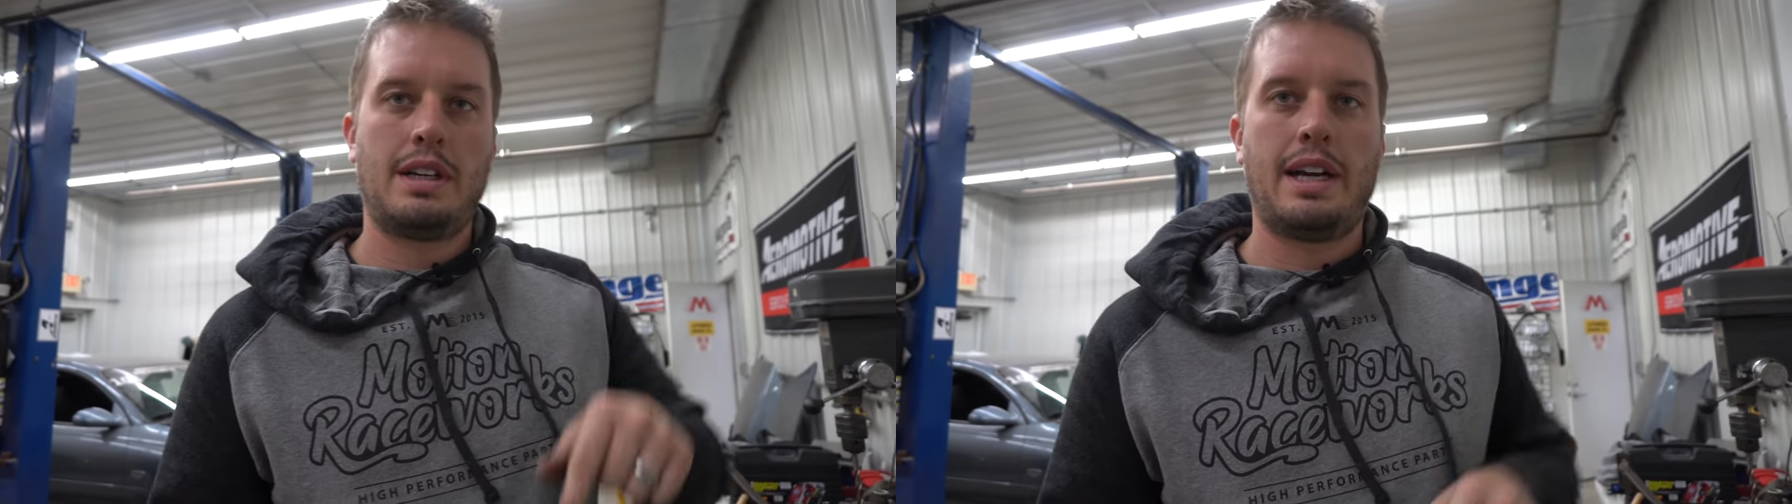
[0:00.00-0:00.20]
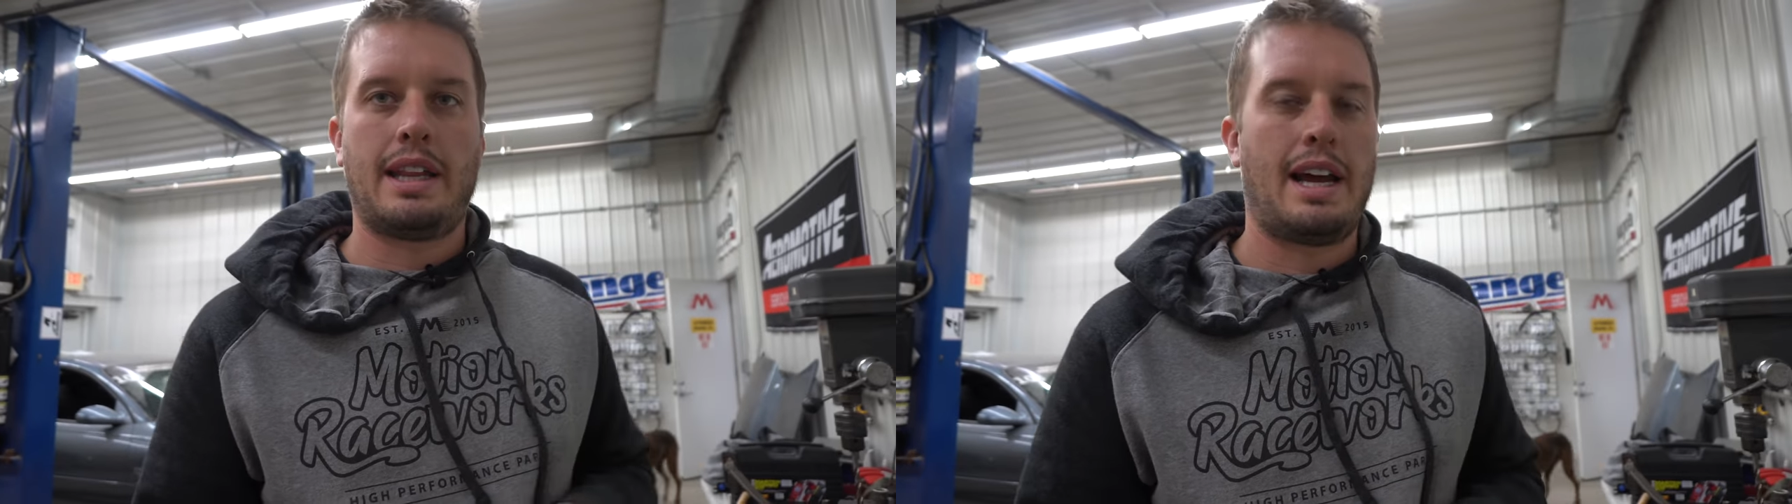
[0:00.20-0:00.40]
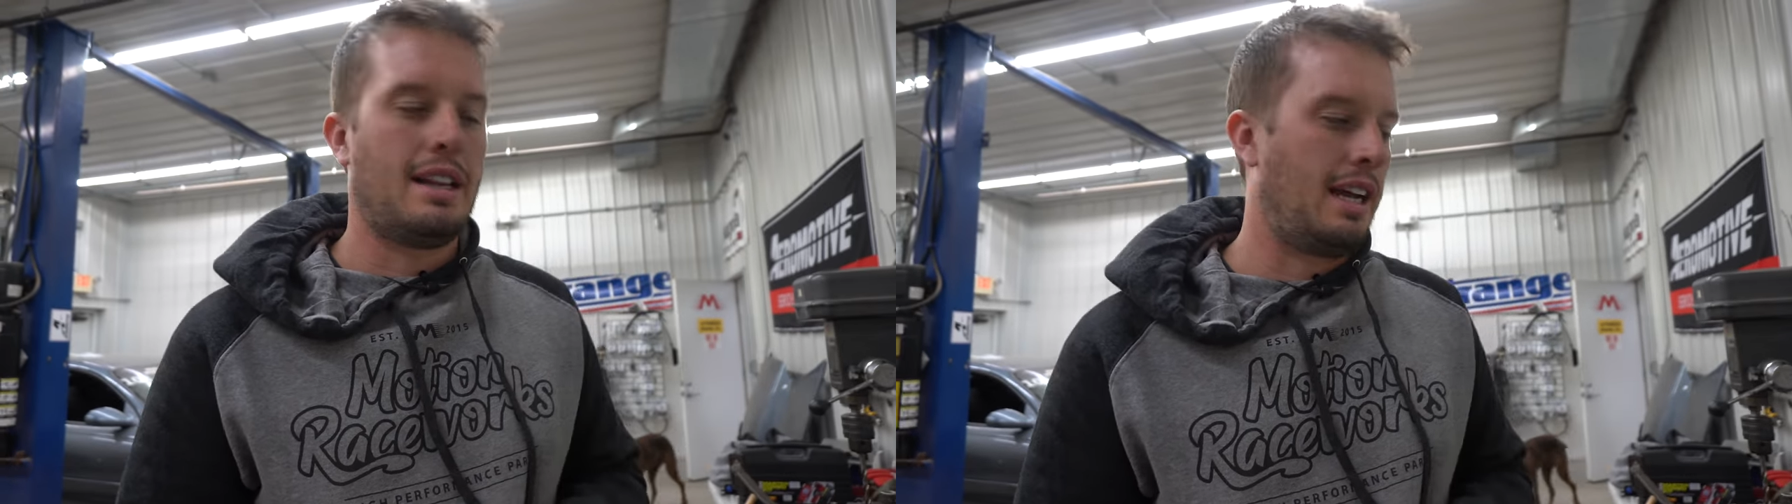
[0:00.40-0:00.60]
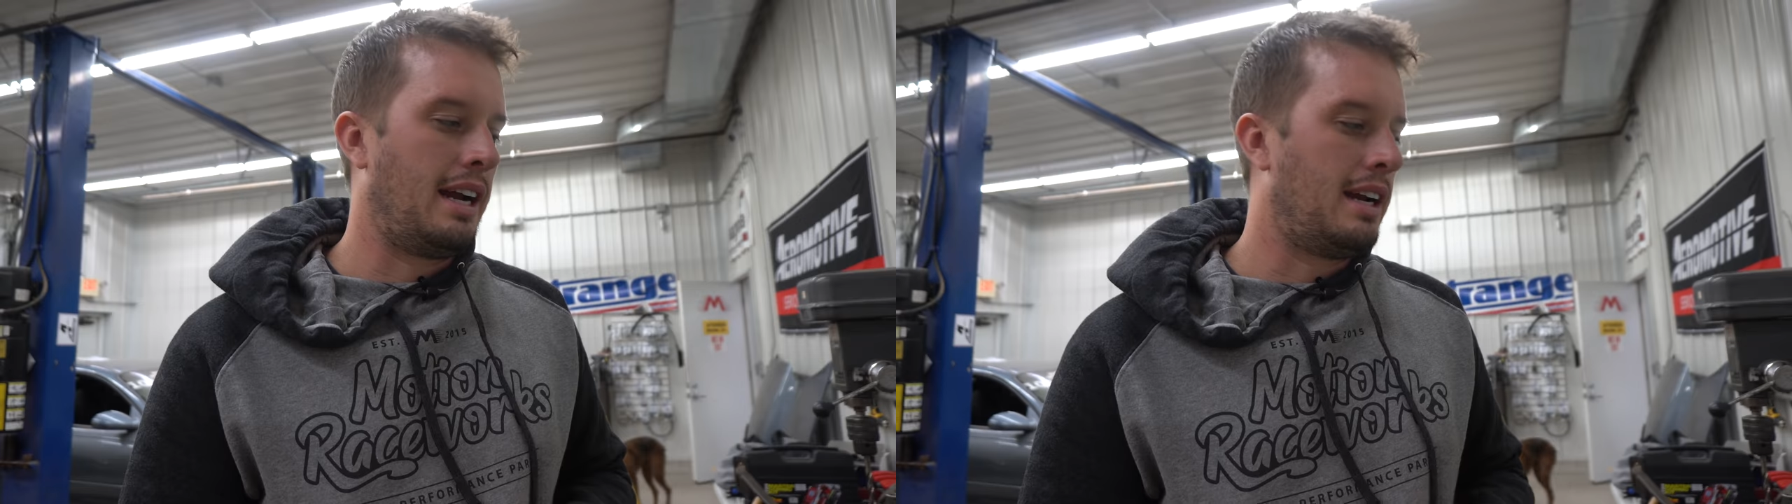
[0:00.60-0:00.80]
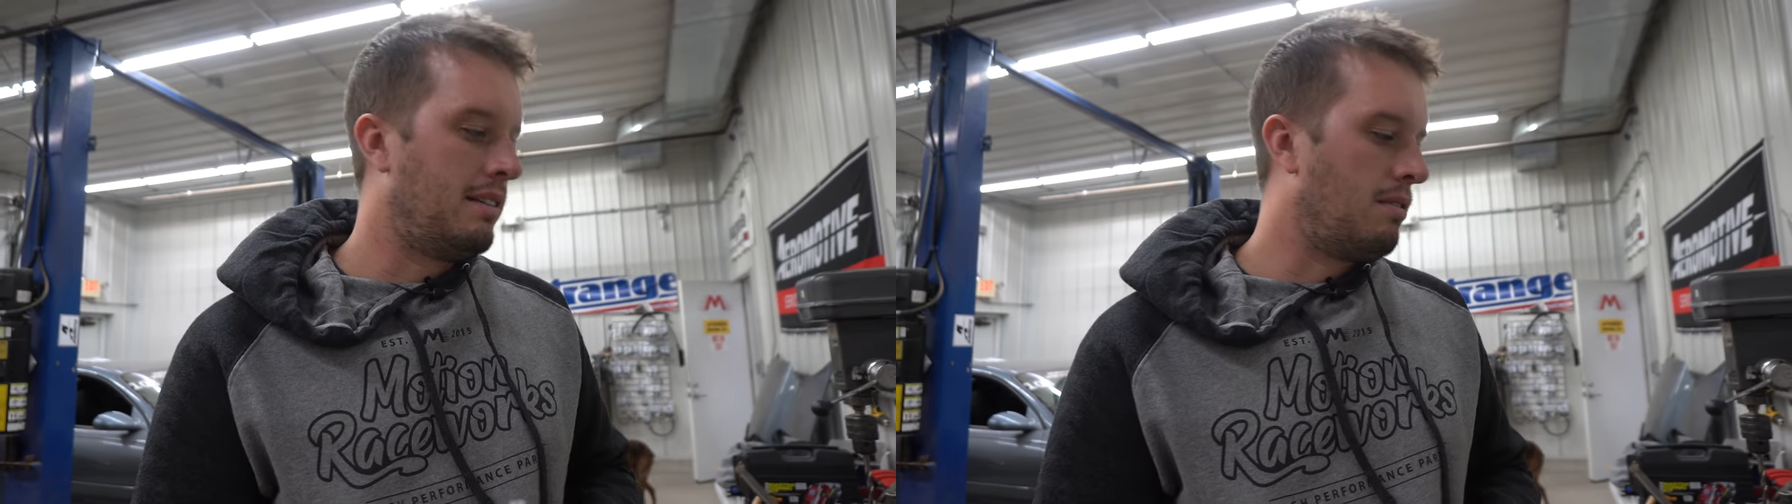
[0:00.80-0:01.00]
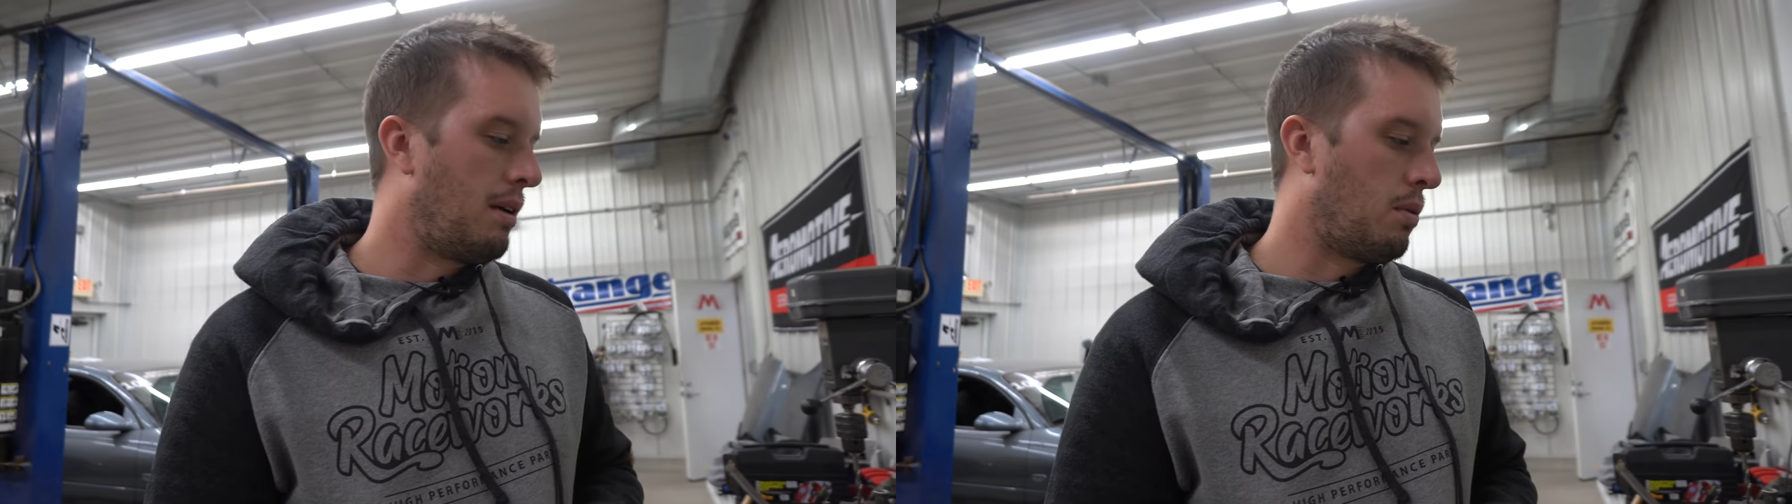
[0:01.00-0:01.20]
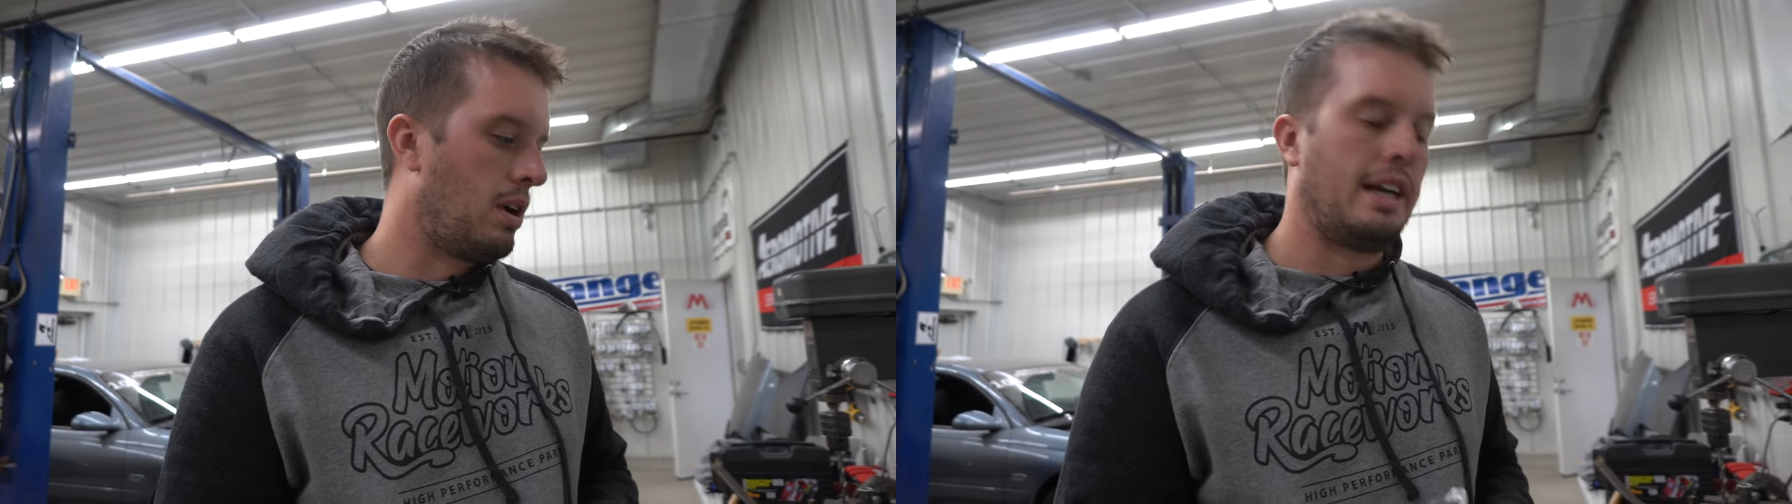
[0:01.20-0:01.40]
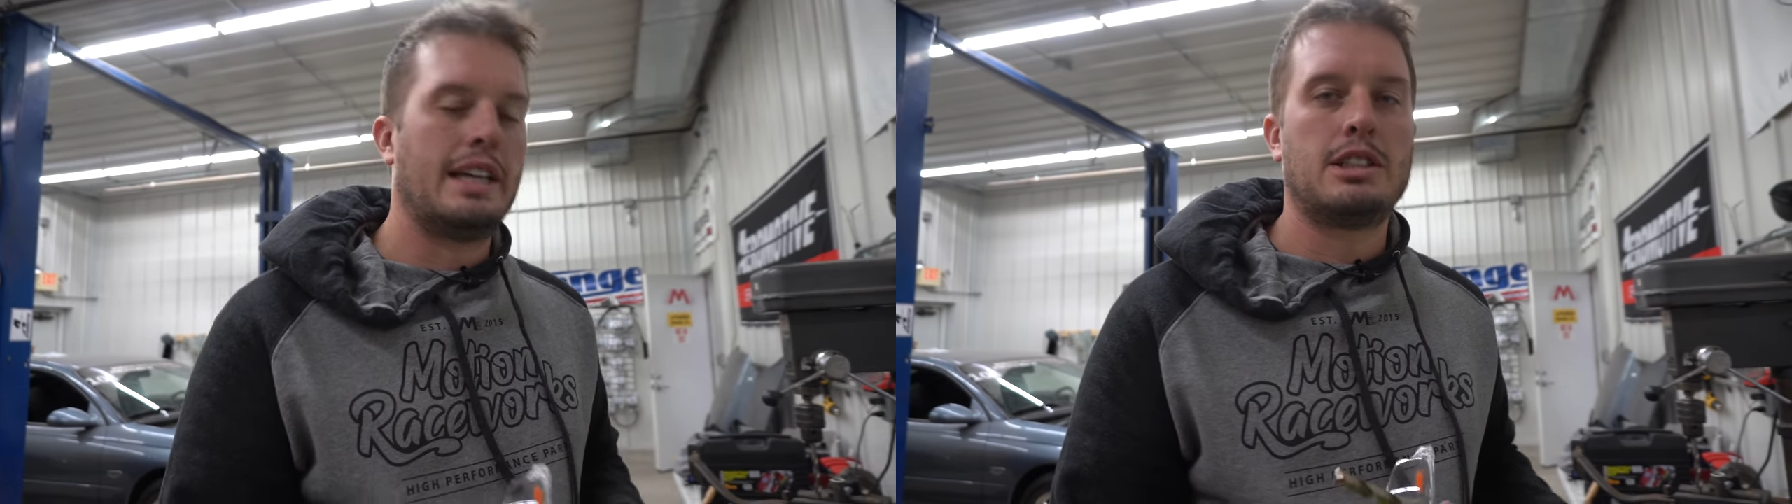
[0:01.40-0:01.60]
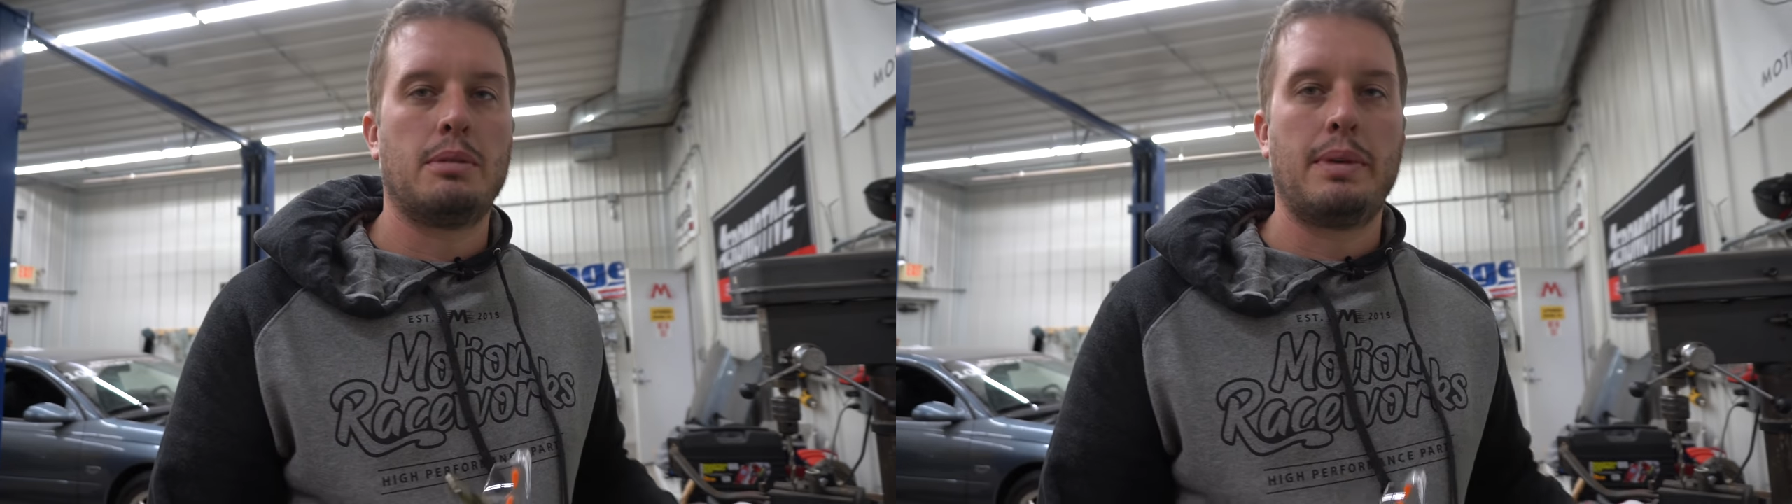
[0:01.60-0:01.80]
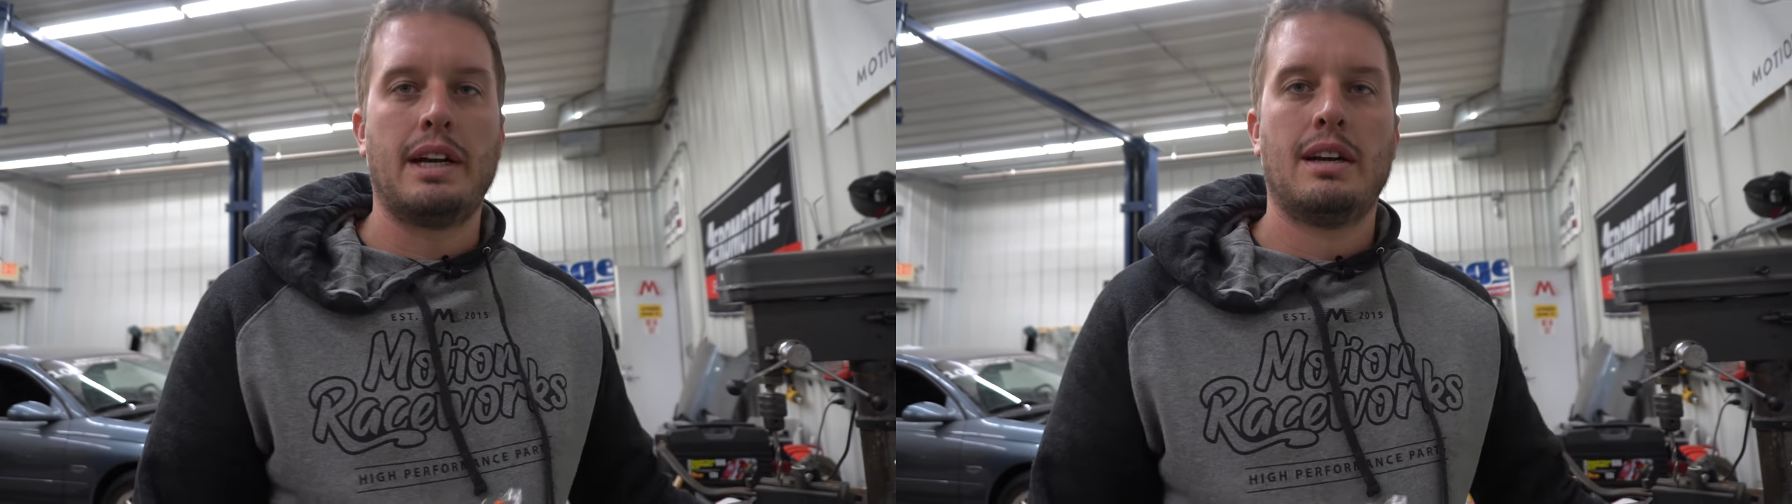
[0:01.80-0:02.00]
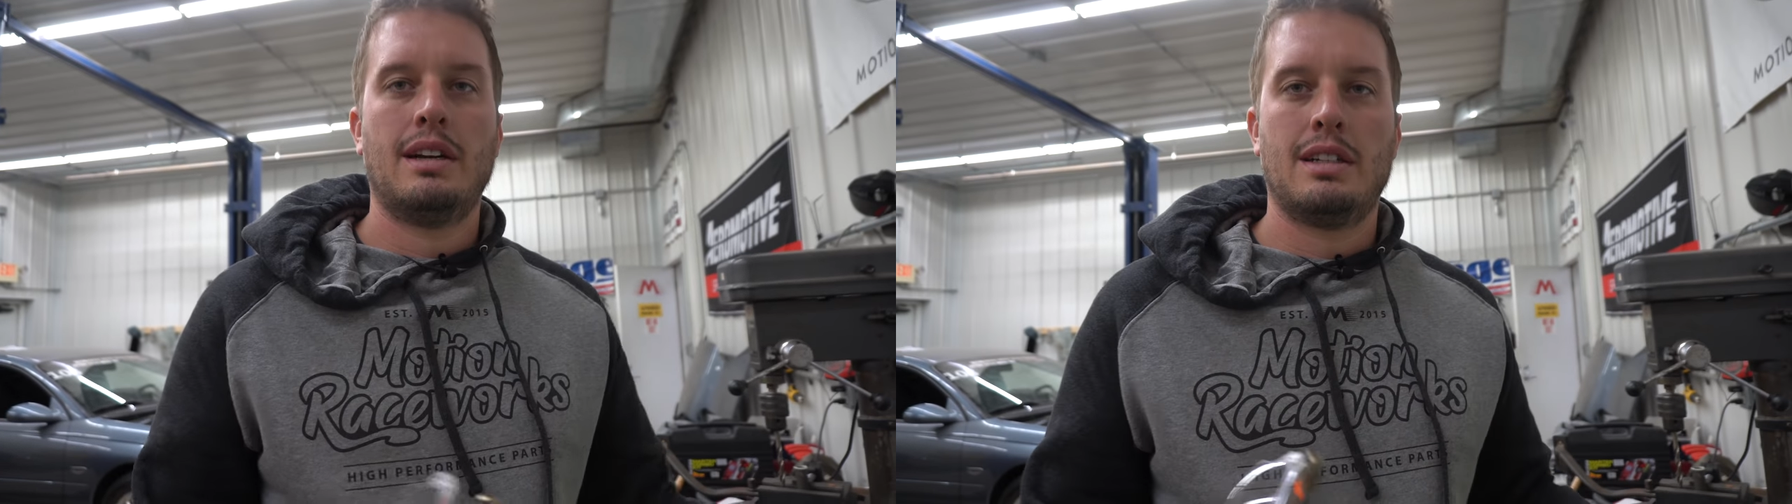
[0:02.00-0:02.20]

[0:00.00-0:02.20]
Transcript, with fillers: get that landed right where it needs to be